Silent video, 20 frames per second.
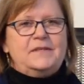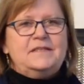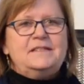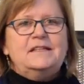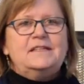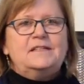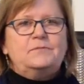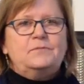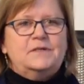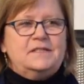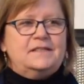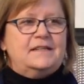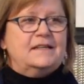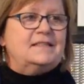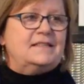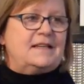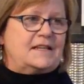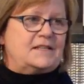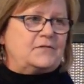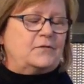business was
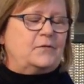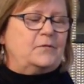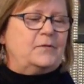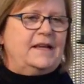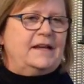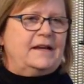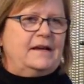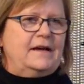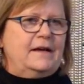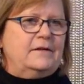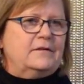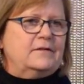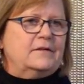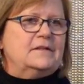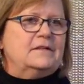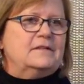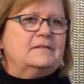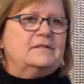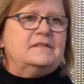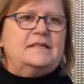successful. We had
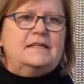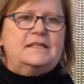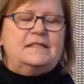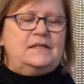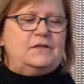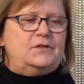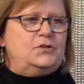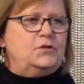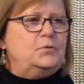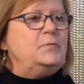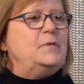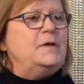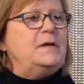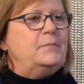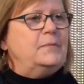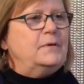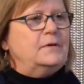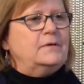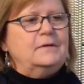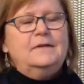162
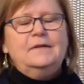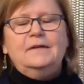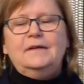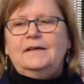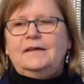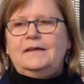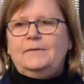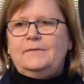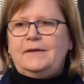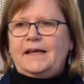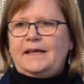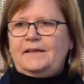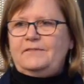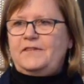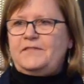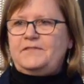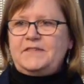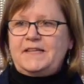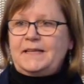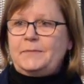people. We had
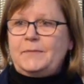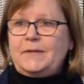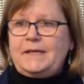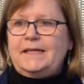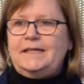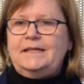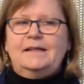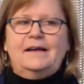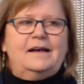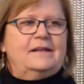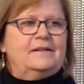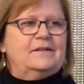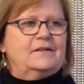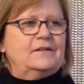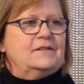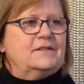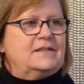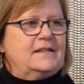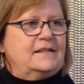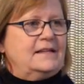$15 million,
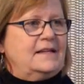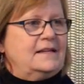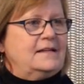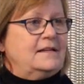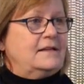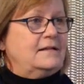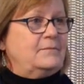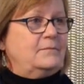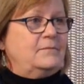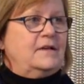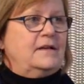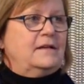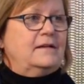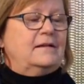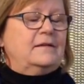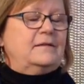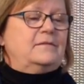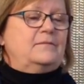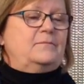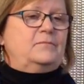and then
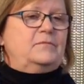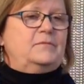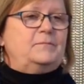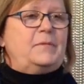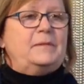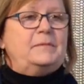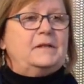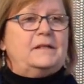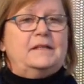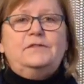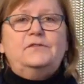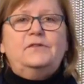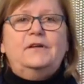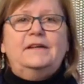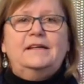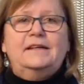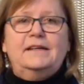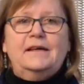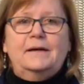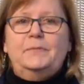a publicly
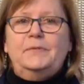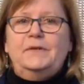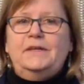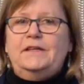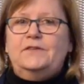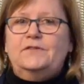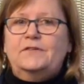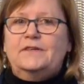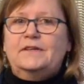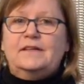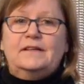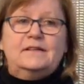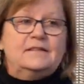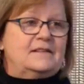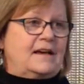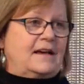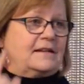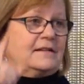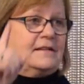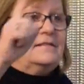traded company during the
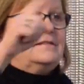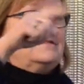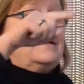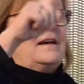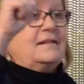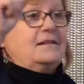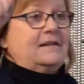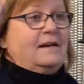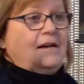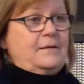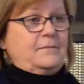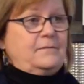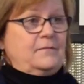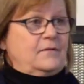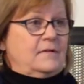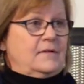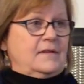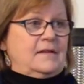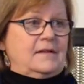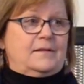
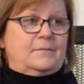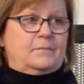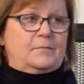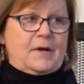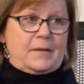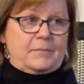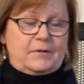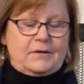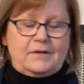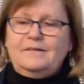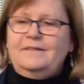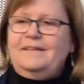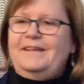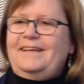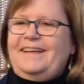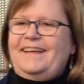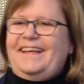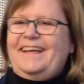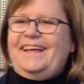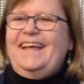dot-com bubble
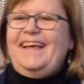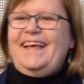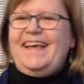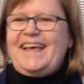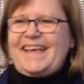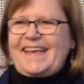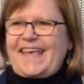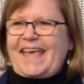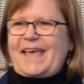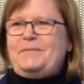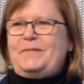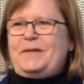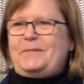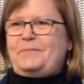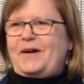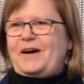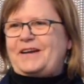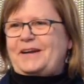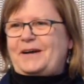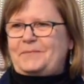came
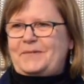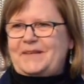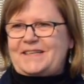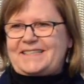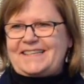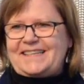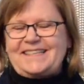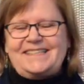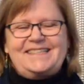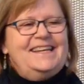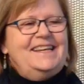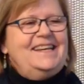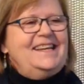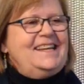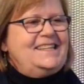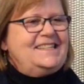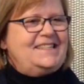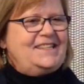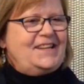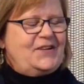and bought our business.
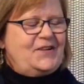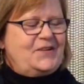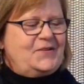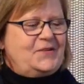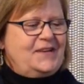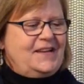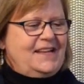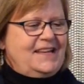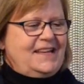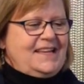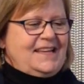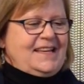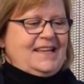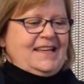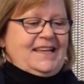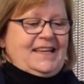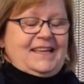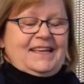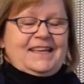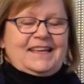So
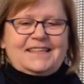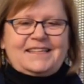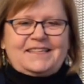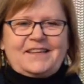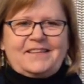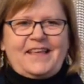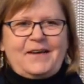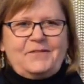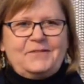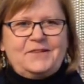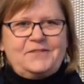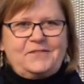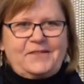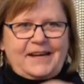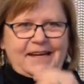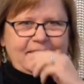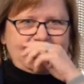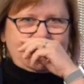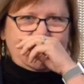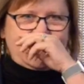that was
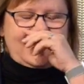great.